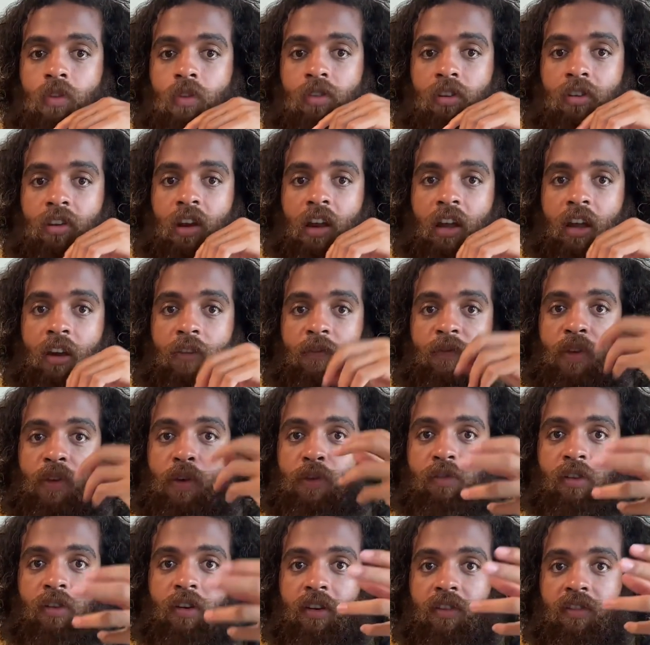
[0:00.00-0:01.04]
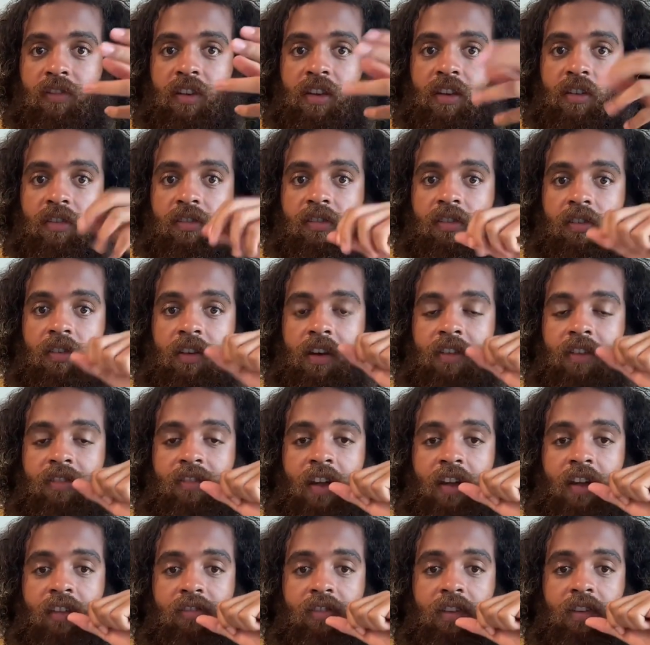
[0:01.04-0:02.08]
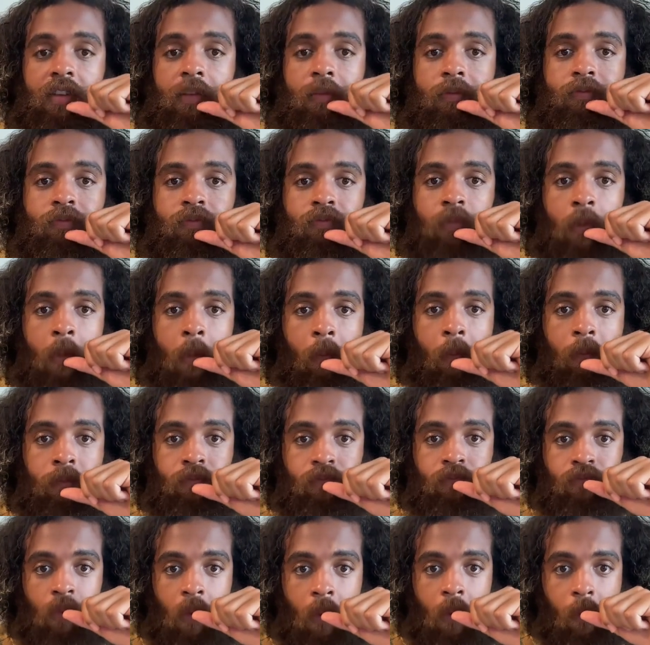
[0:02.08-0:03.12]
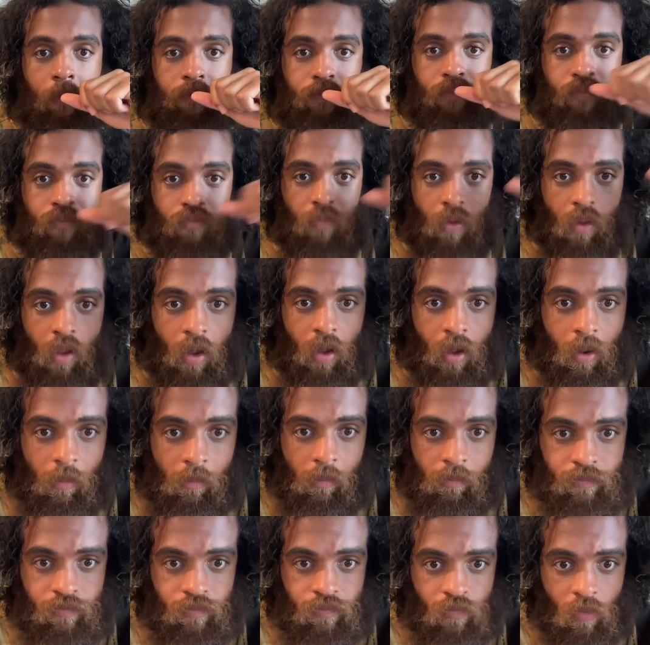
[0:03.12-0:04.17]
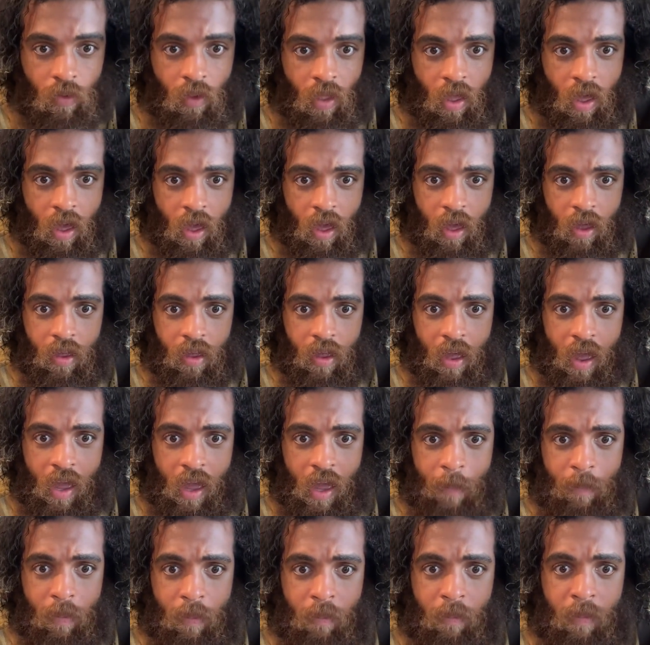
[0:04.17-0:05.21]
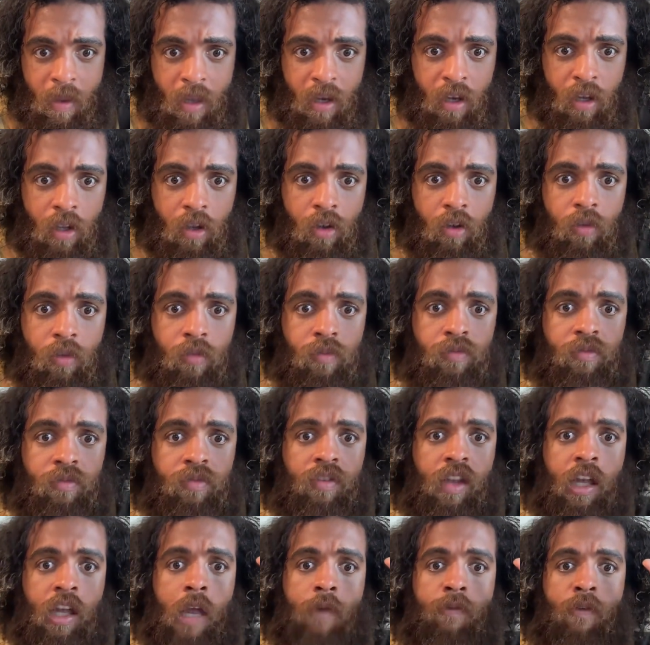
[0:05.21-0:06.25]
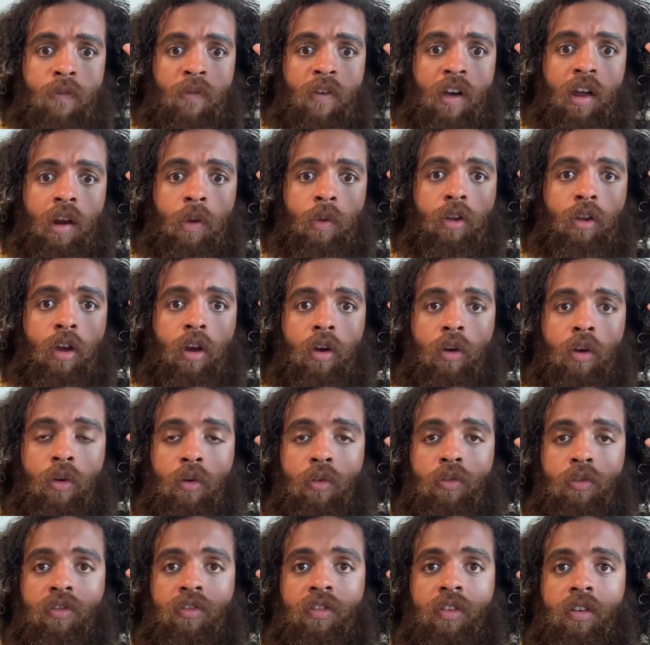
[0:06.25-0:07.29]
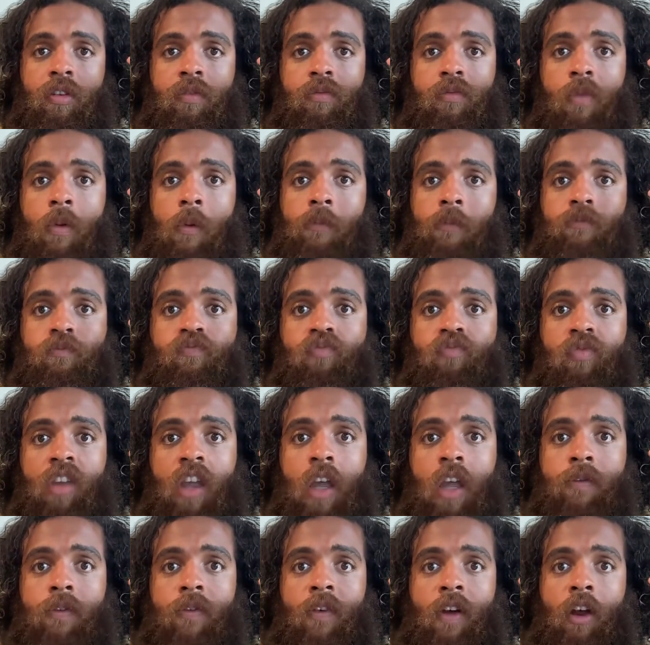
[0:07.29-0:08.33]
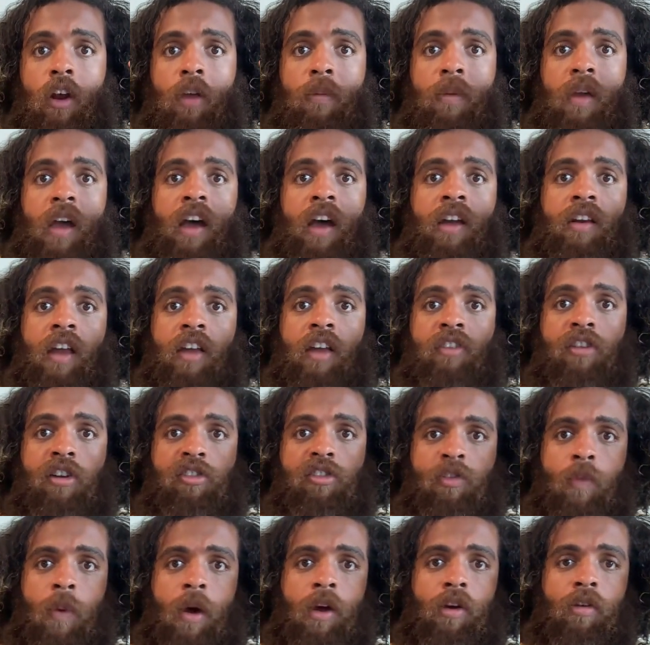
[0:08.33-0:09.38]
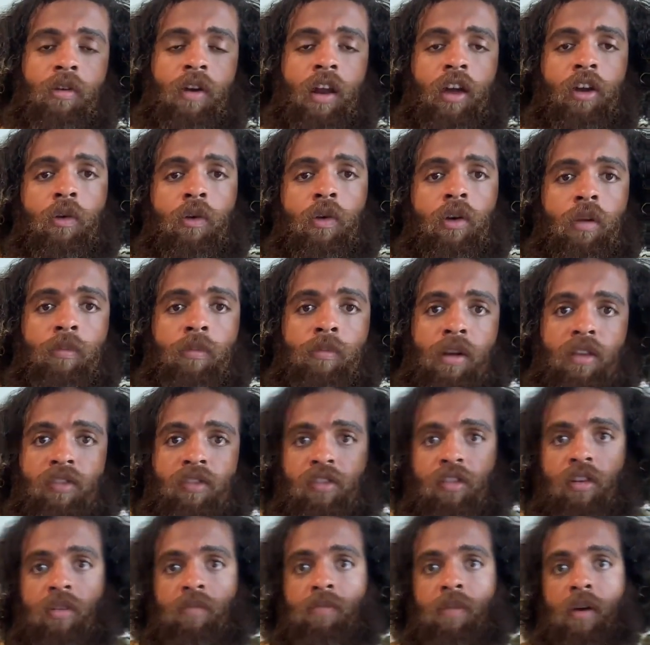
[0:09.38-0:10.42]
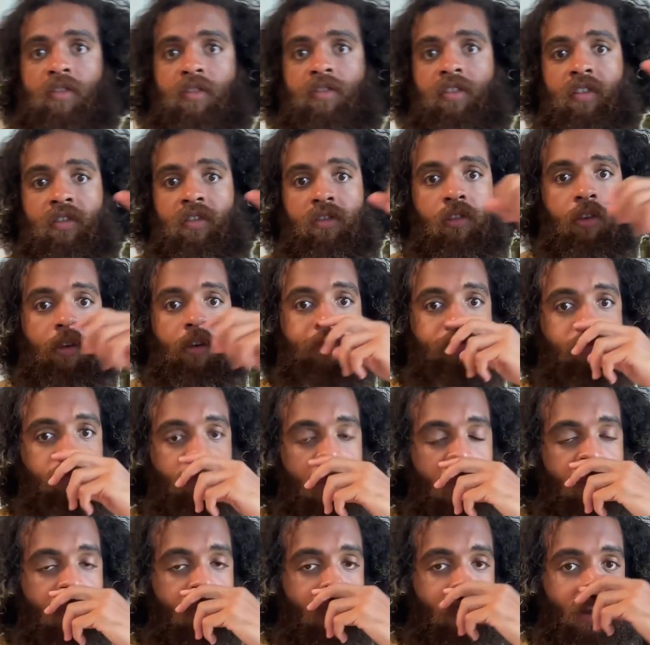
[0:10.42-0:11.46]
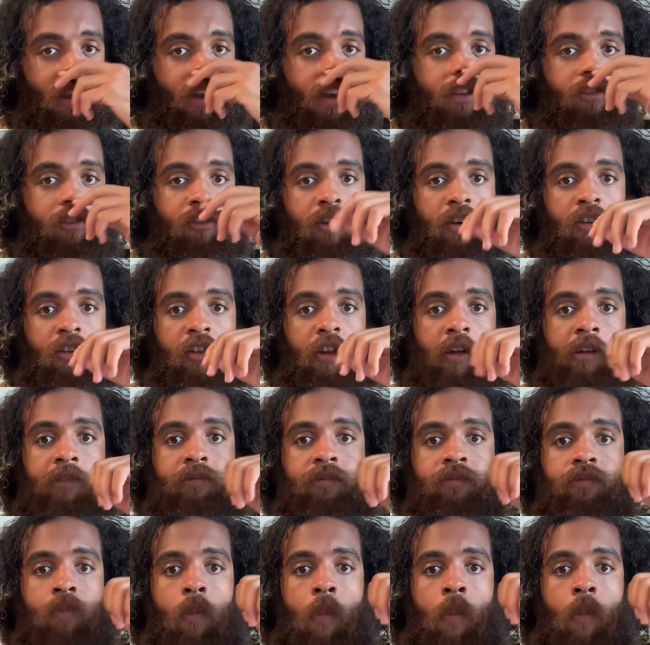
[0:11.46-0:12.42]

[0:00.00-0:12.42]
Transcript: so they're like infusing the seats. That's nasty. Um, Ape Milo, thank you for following the host. You can follow me. I, that's also why I don't like going on buses, on buses or even planes or anything.